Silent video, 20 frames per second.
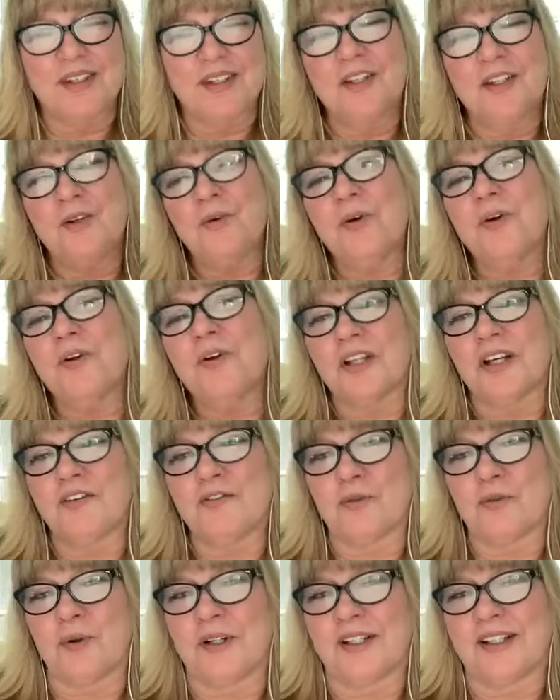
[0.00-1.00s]
your loved
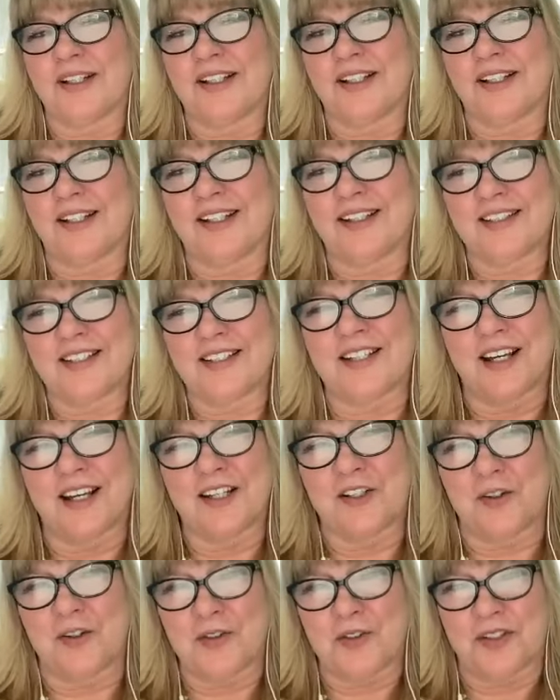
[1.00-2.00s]
one gets a
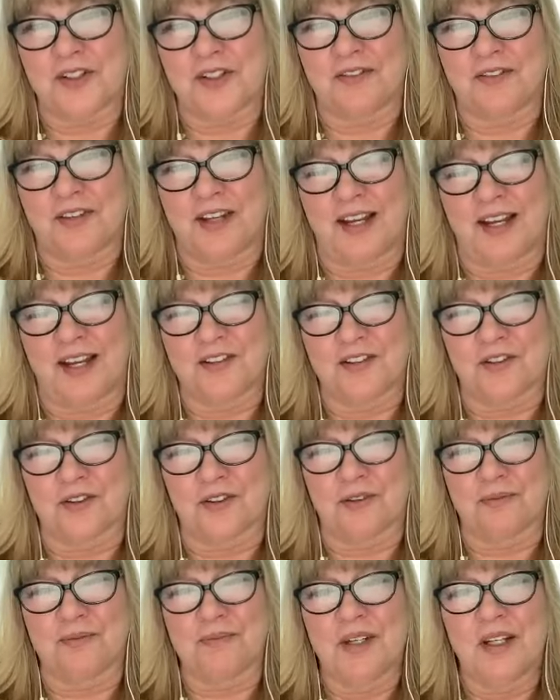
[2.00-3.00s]
diagnosis of
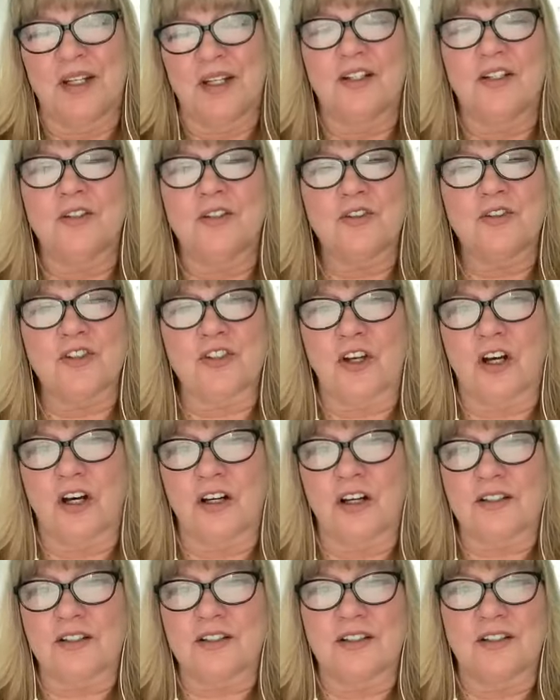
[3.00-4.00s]
cancer, you're
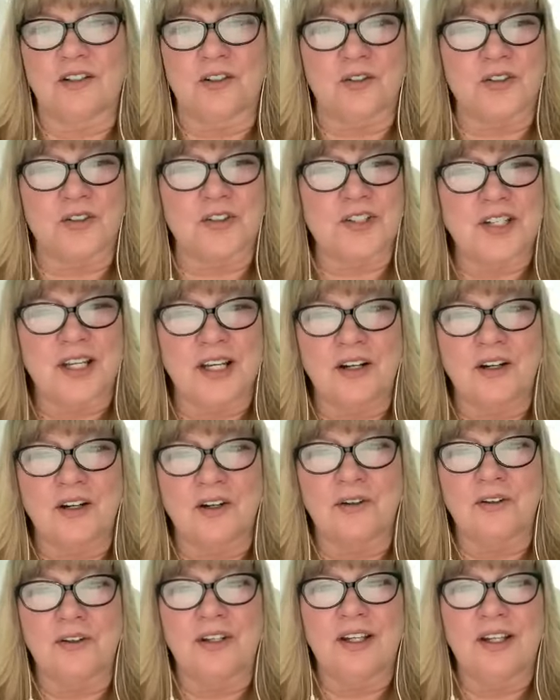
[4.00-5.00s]
shocked, you're
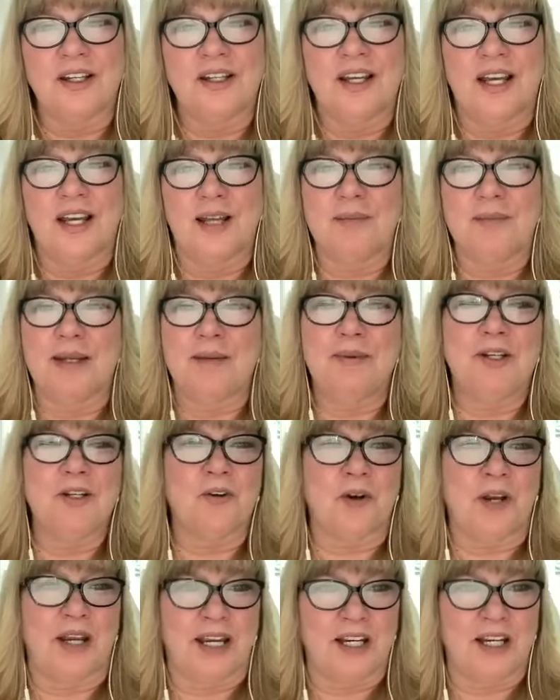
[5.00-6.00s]
scared, and maybe
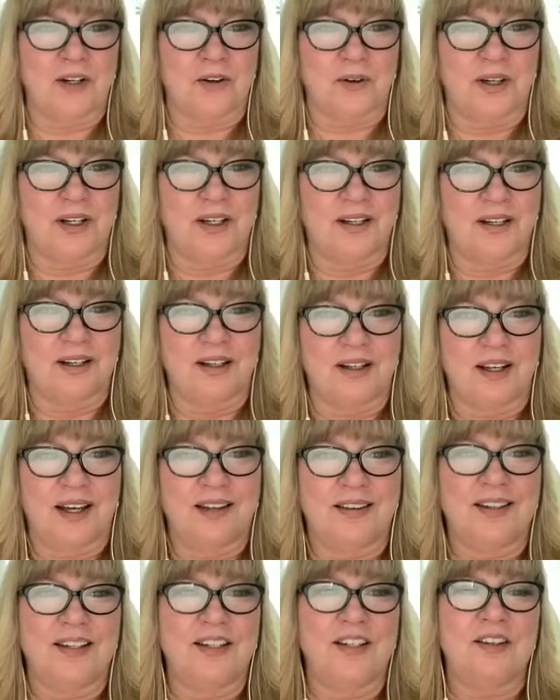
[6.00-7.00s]
you're angry.
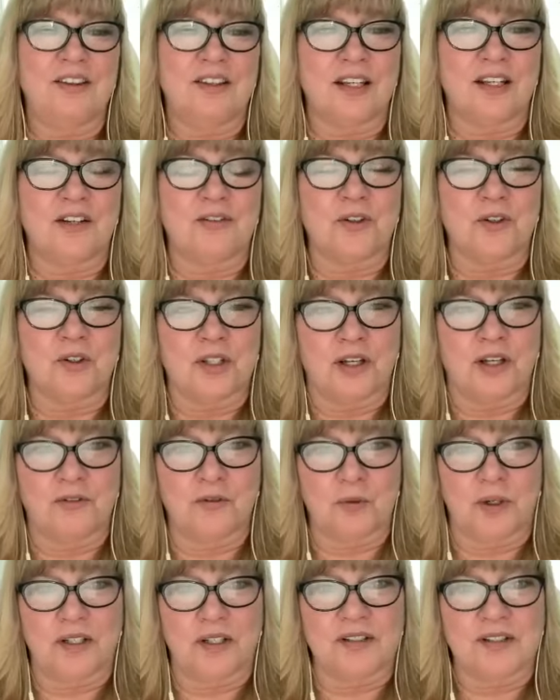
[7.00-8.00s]
And then you think of your loved
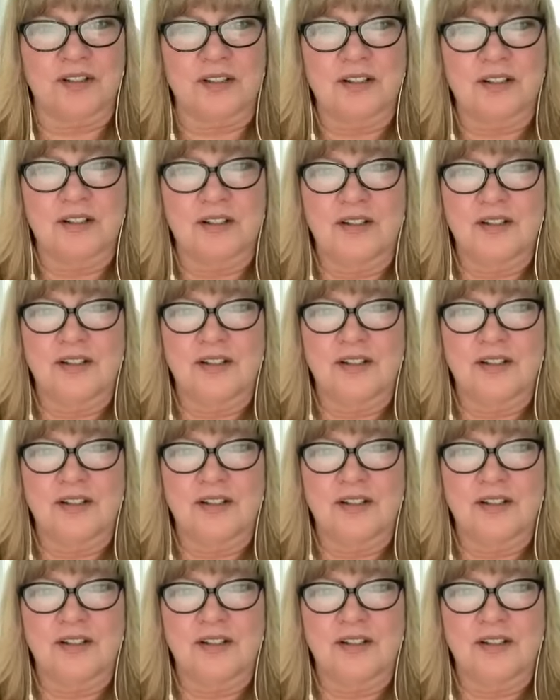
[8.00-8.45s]
ones.